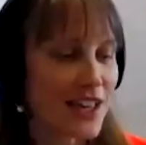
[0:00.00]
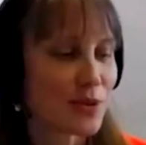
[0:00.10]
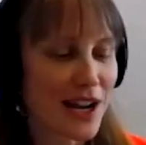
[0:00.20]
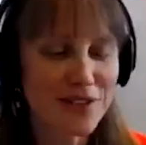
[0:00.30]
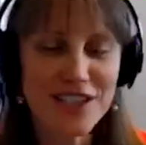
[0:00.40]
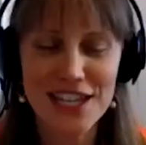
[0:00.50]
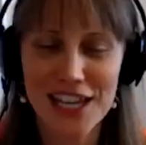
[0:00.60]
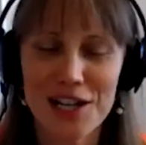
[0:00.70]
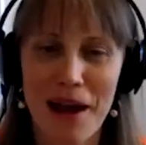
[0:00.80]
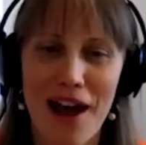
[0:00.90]
So when I was
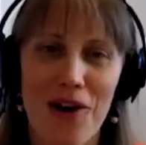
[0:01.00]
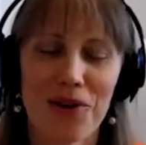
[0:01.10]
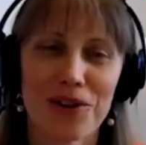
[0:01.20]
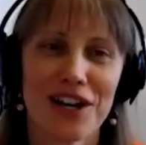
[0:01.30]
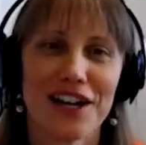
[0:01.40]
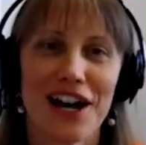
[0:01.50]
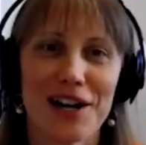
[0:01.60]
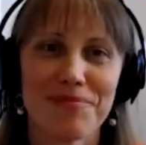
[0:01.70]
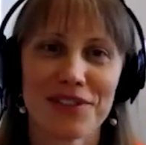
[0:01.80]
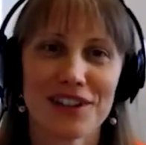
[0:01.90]
thinking about
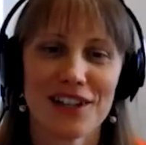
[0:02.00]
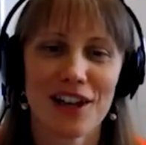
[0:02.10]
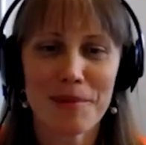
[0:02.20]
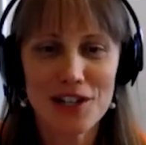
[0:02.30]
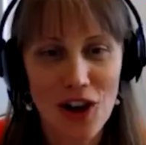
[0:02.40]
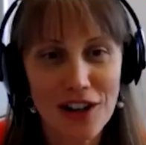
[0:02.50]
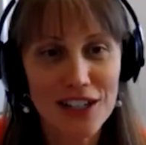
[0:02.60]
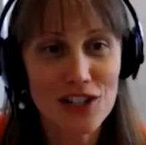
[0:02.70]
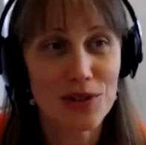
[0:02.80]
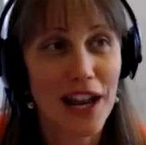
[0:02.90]
coming and
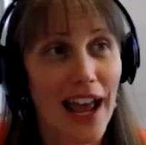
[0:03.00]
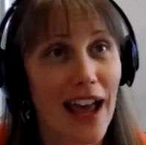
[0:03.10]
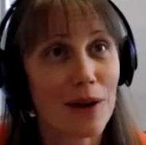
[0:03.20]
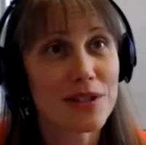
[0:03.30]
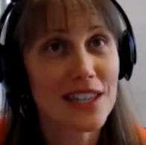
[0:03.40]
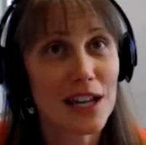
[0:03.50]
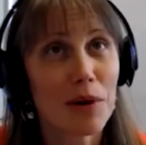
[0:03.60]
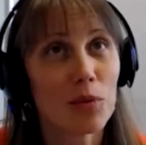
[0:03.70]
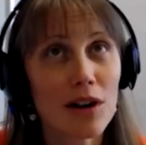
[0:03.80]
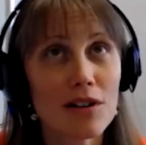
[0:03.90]
talking to you today, I was thinking
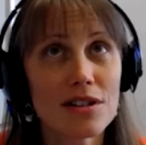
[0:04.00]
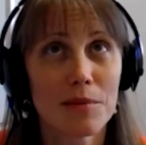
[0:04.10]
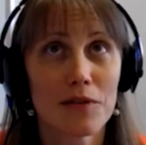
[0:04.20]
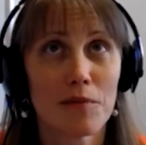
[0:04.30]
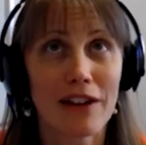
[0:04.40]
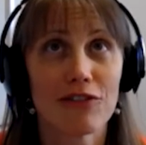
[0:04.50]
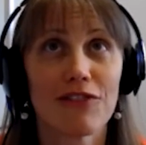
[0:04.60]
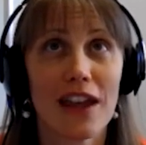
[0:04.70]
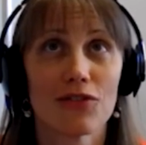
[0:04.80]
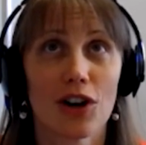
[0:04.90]
about what are some of my
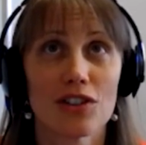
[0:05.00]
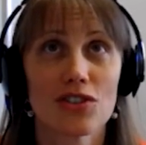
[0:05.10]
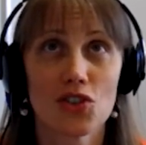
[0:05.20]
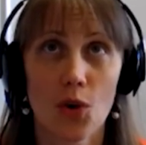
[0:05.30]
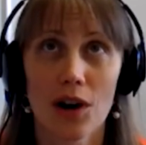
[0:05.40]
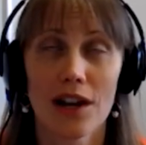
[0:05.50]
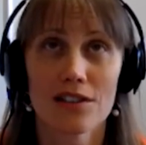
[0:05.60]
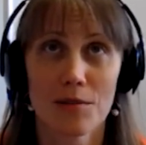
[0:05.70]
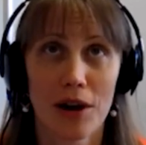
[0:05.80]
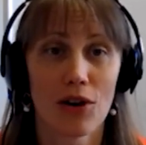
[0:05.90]
favorite
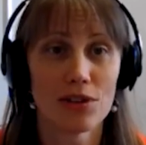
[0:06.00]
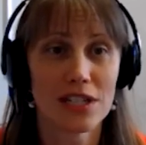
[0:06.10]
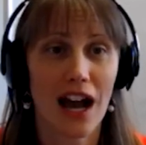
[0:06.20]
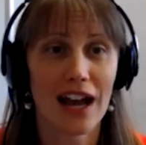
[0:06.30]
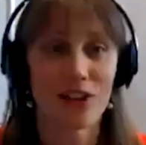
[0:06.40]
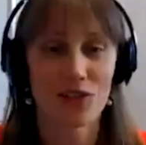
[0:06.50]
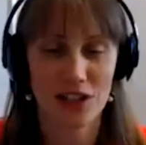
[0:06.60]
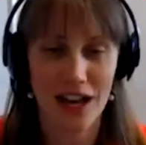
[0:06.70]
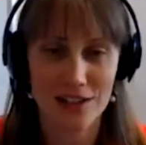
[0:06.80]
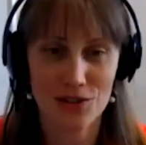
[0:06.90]
stories about OTI over
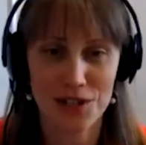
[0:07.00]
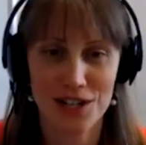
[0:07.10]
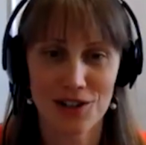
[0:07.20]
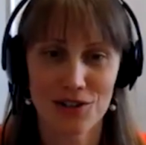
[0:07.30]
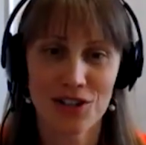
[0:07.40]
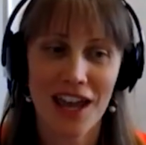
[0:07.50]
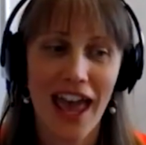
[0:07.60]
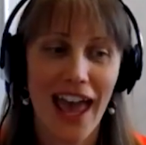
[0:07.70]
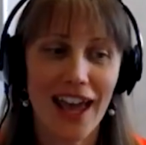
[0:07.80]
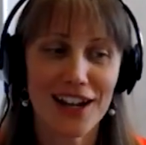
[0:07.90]
the last 3 years.
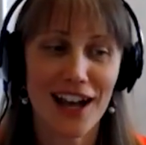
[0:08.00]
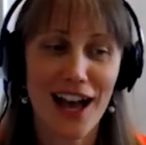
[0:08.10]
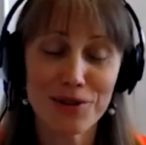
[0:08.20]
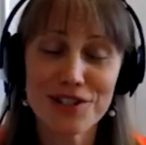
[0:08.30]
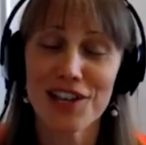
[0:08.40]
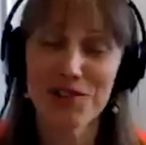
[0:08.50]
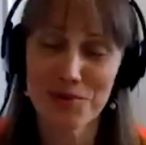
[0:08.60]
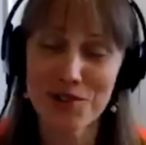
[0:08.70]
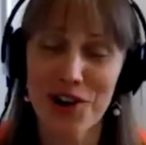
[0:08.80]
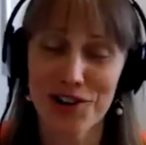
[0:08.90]
And I will tell you,
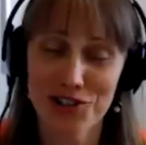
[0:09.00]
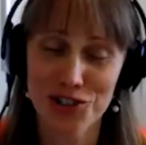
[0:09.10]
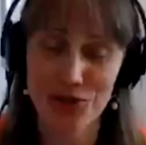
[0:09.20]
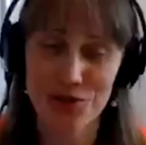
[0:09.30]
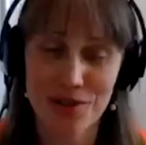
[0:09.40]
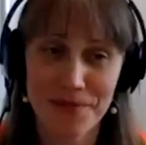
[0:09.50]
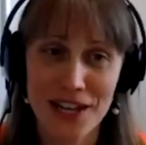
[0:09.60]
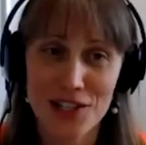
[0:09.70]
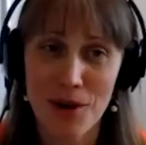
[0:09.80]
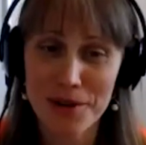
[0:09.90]
it was hard to choose.
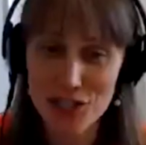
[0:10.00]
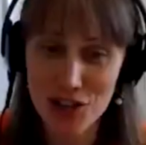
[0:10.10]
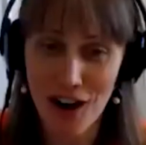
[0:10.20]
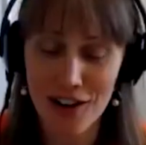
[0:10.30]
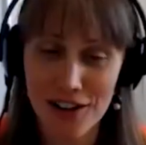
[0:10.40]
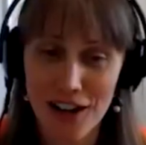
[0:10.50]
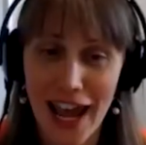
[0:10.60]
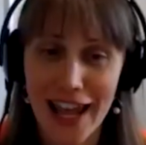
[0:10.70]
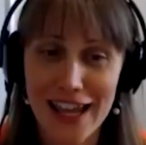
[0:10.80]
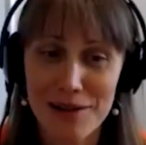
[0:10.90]
So I'm going to start.
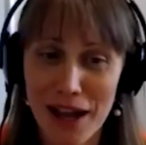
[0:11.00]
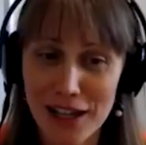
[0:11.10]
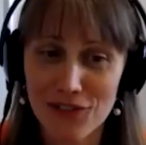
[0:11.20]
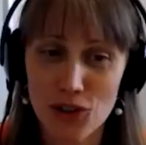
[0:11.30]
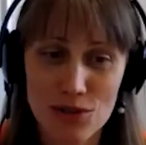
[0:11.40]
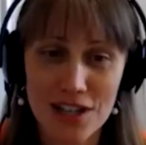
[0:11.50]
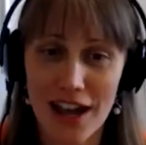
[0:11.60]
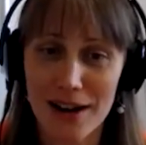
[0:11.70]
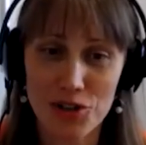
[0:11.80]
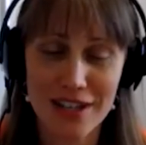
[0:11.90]
And then, Mike, if you
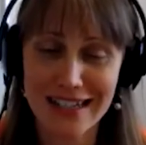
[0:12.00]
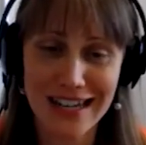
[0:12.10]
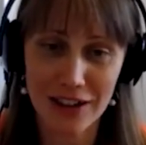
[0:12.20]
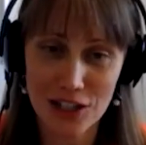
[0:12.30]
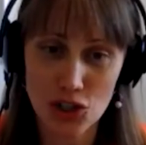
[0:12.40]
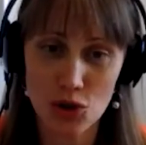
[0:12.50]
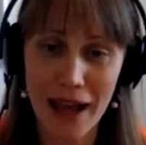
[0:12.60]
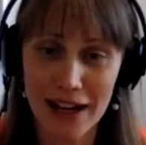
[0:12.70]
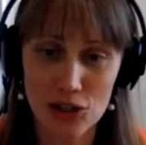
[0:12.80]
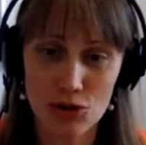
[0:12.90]
decide I'm just like telling too
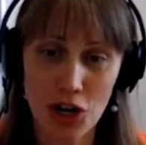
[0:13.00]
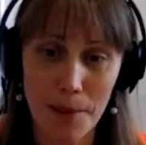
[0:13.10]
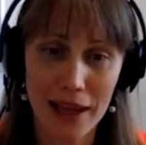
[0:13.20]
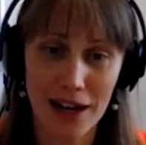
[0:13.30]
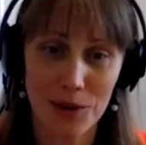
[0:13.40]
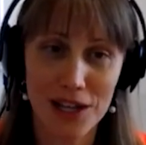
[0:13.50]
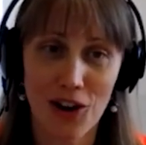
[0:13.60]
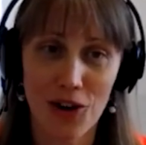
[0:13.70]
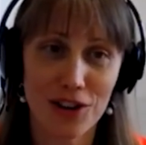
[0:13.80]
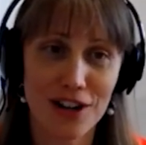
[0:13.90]
many, you jump in and we
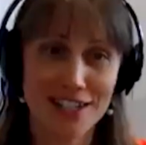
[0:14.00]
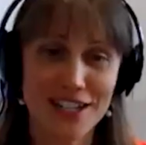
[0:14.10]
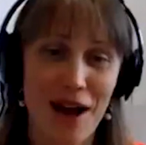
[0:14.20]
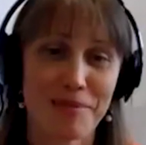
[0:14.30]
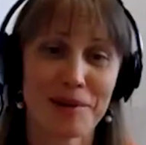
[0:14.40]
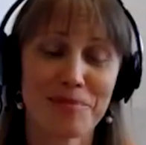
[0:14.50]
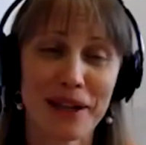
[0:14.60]
can go to the next topic.